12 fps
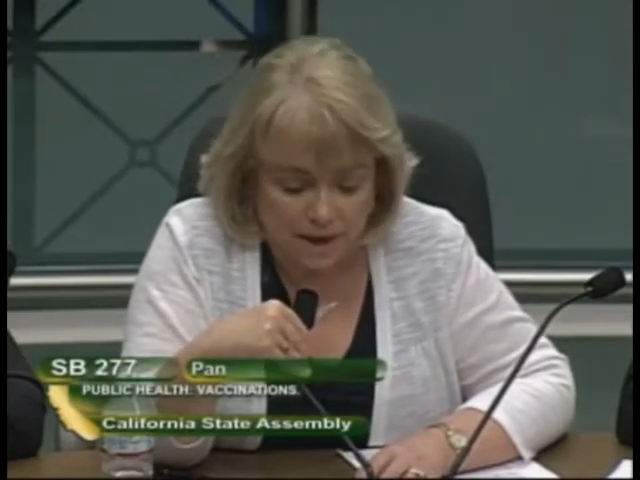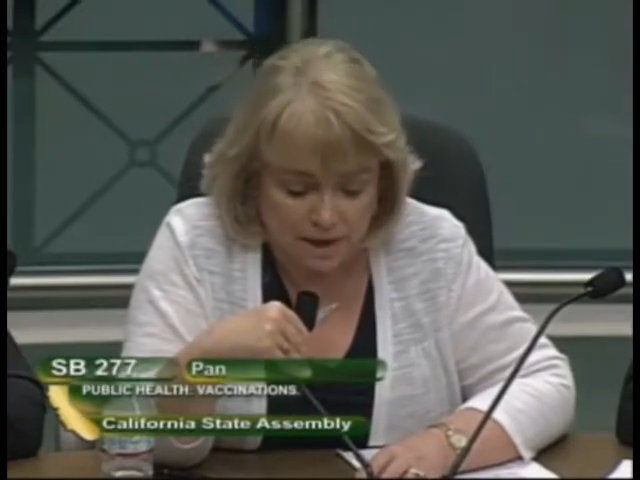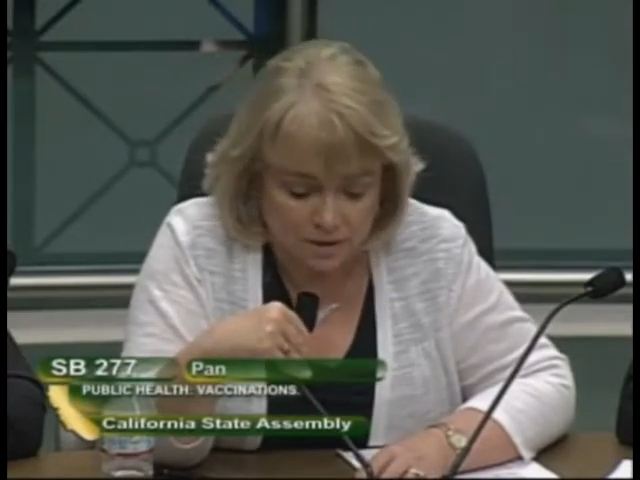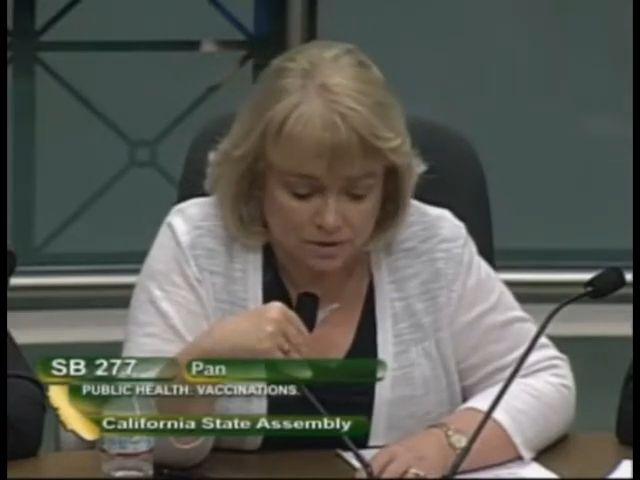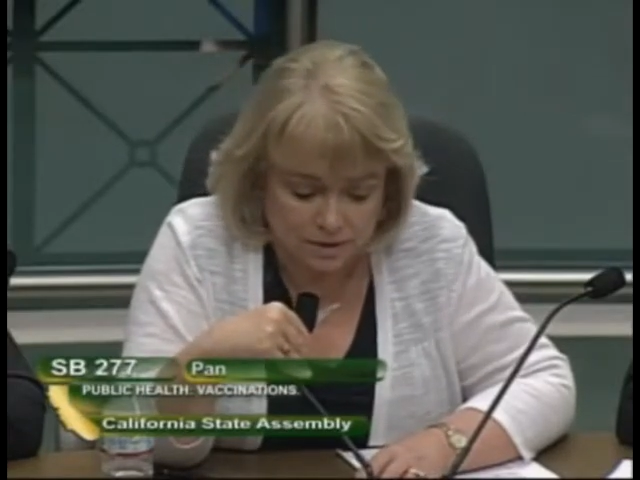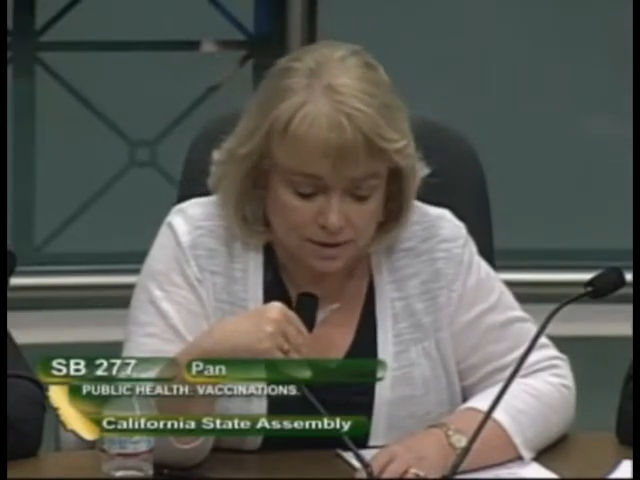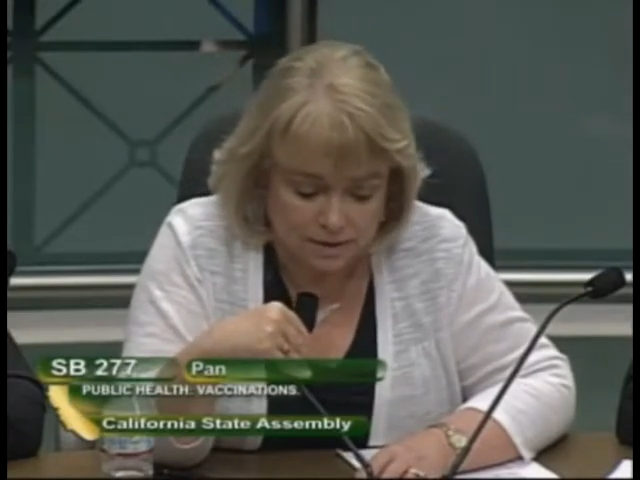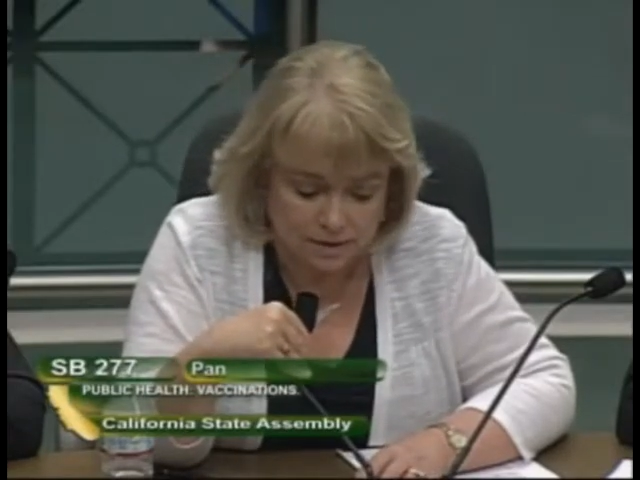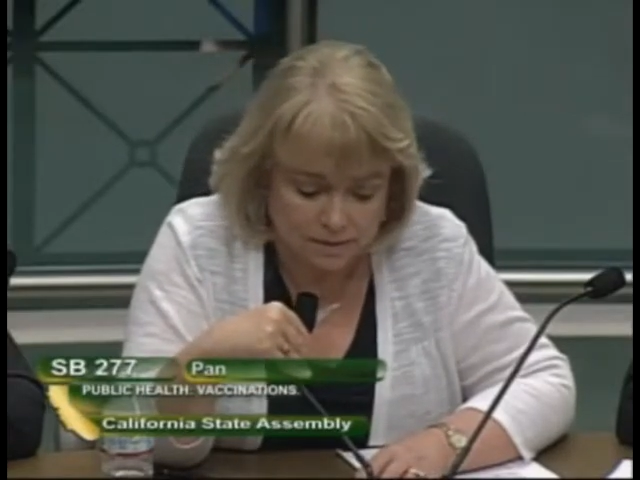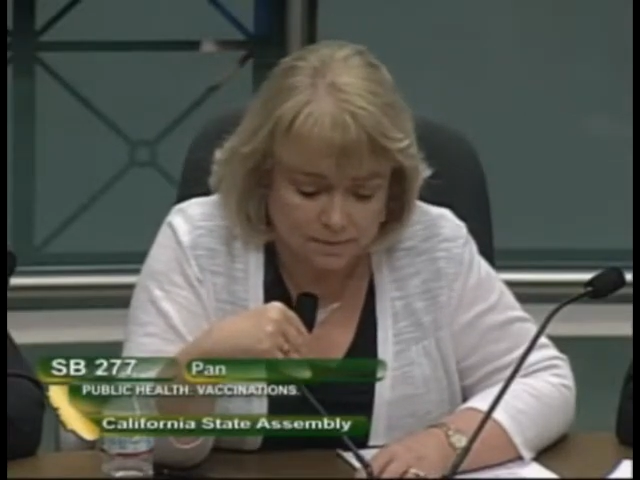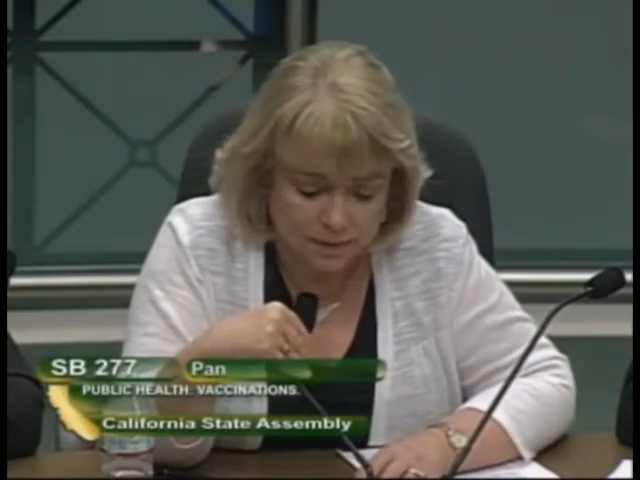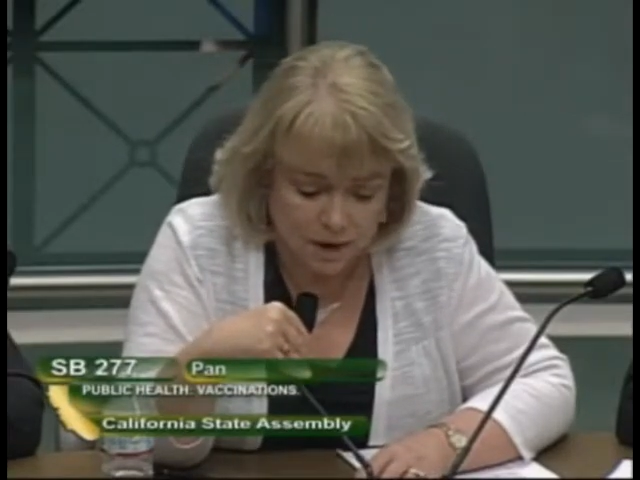
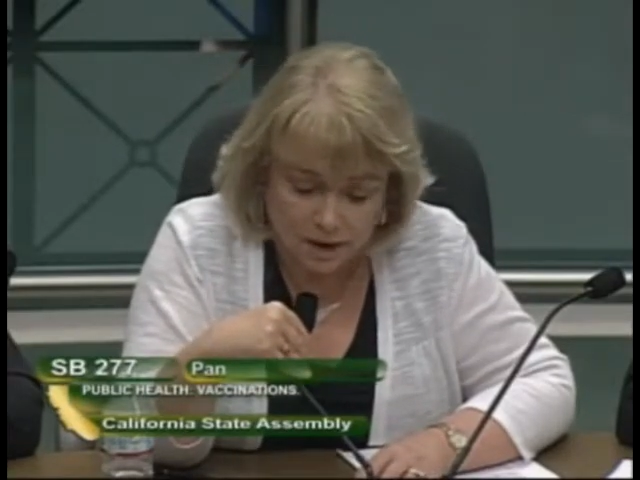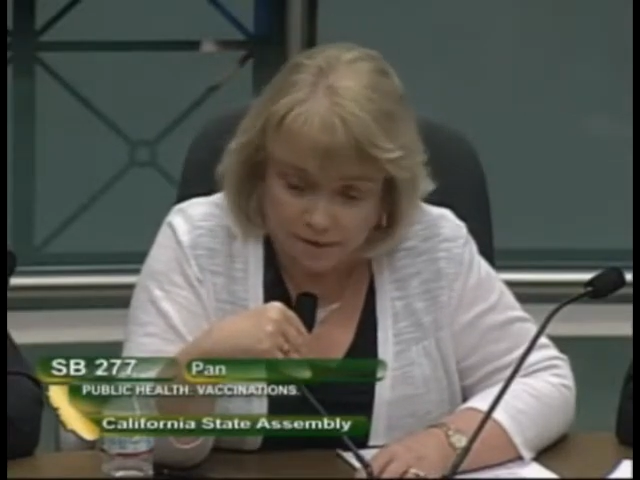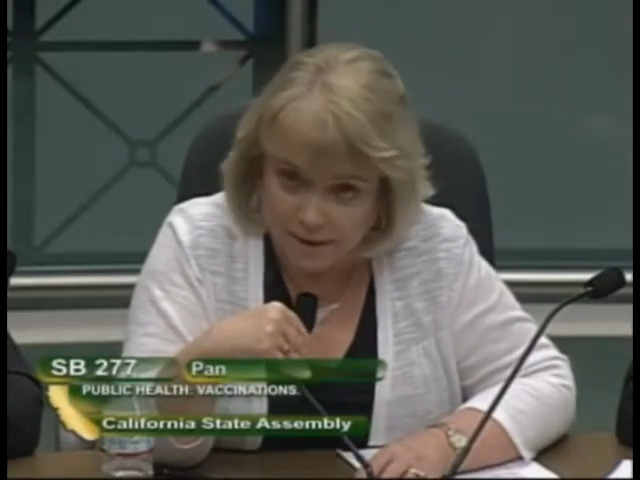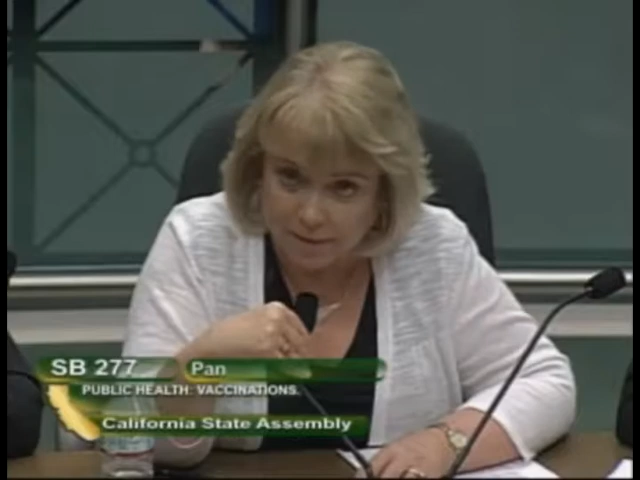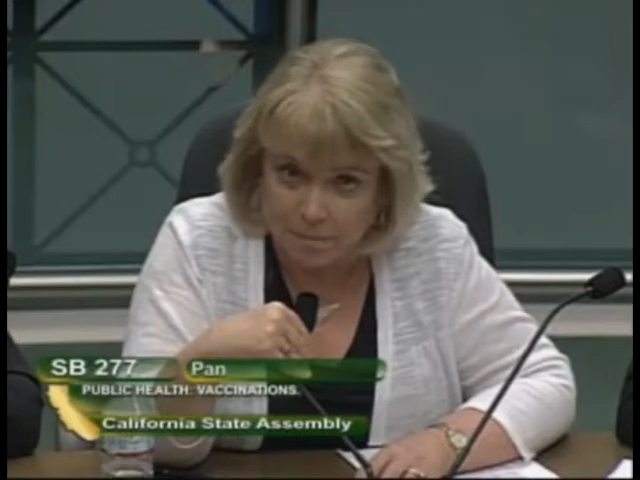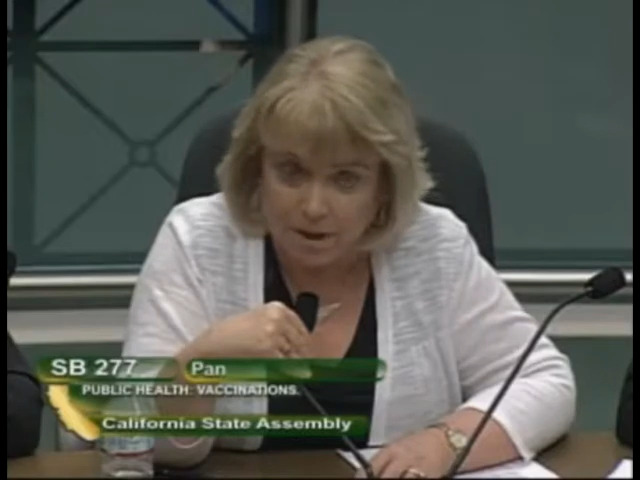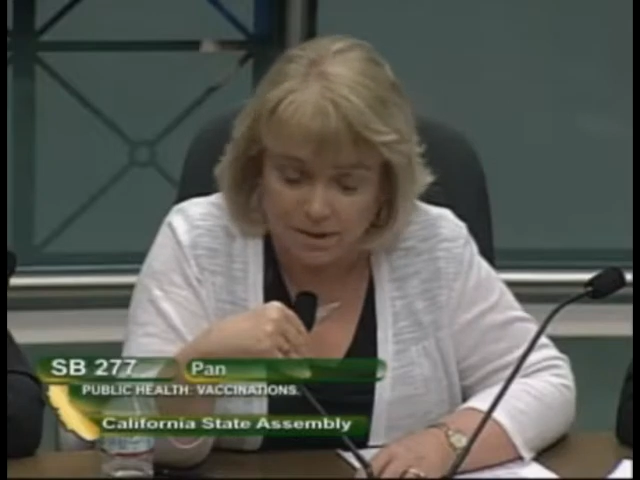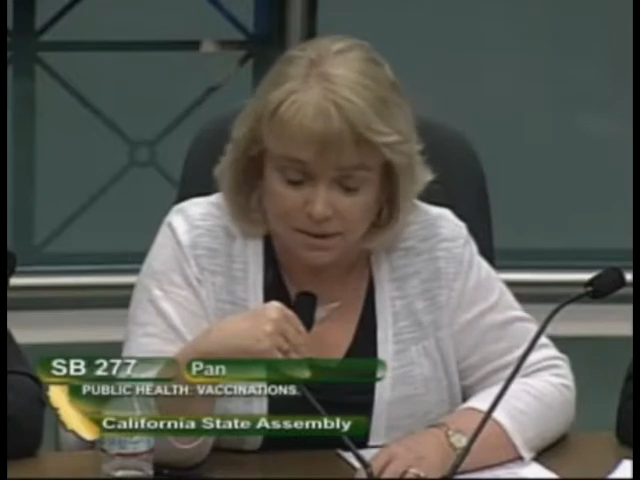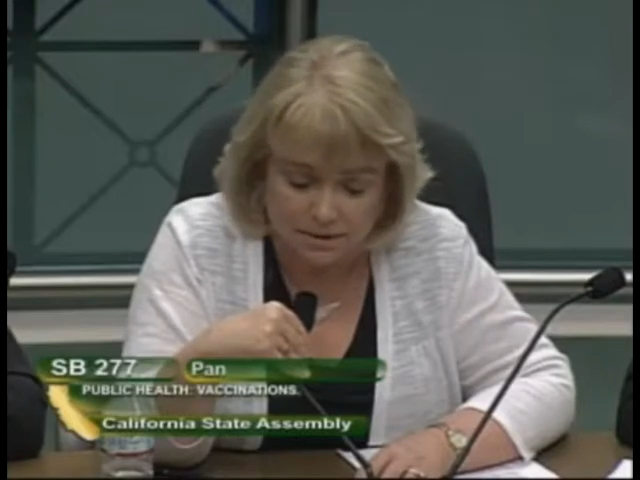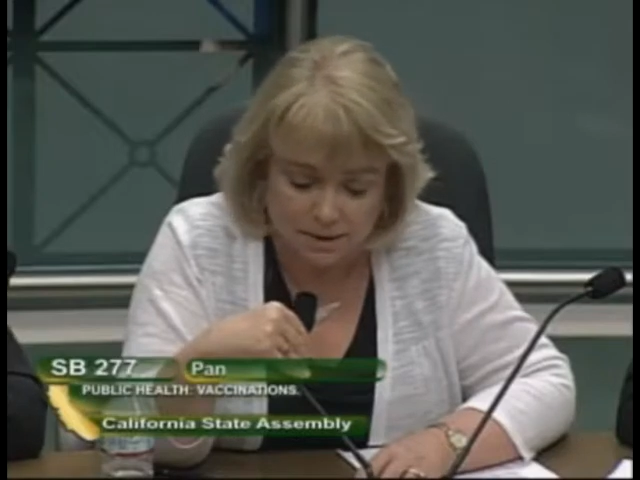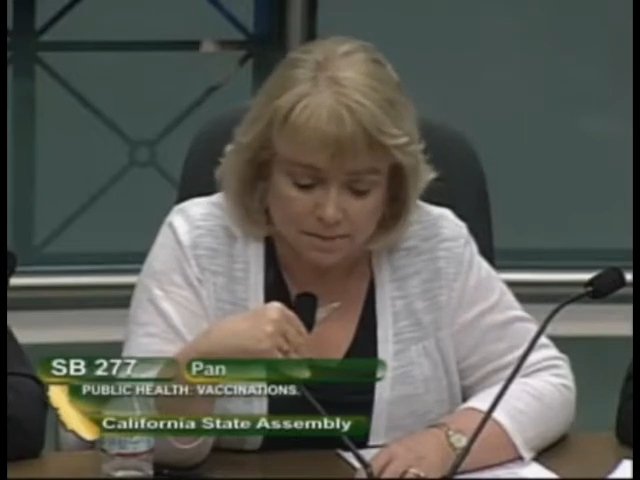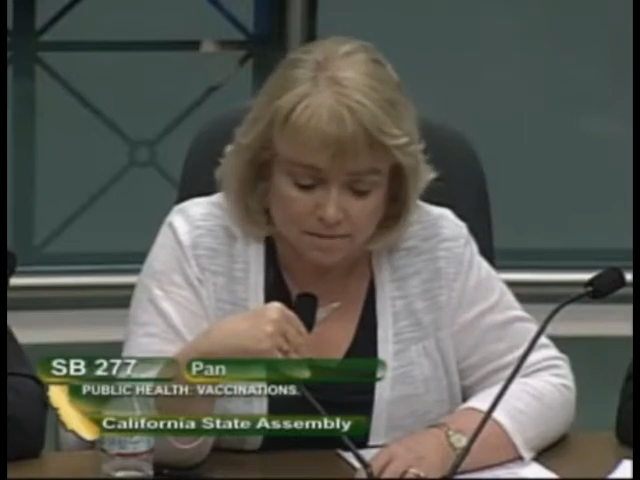casualties of that
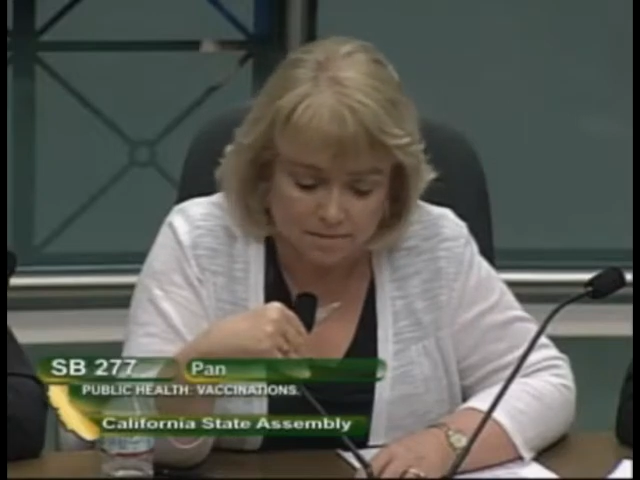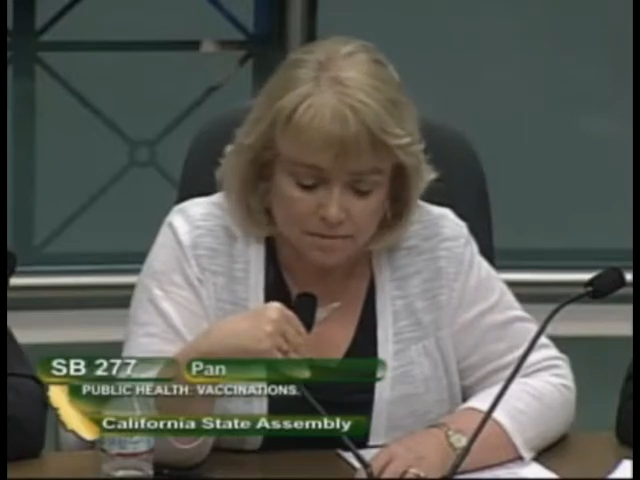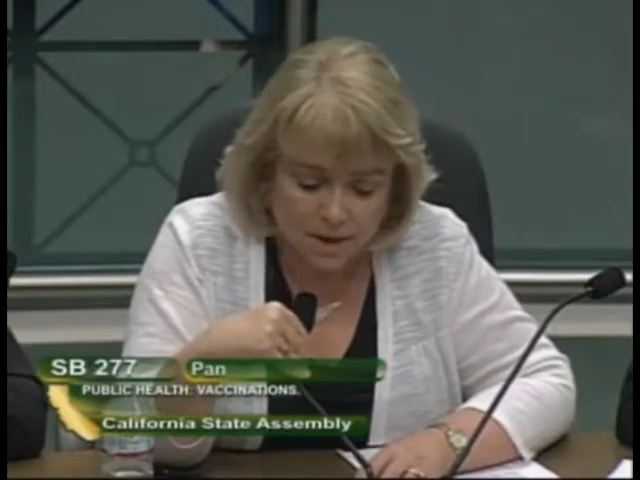policy.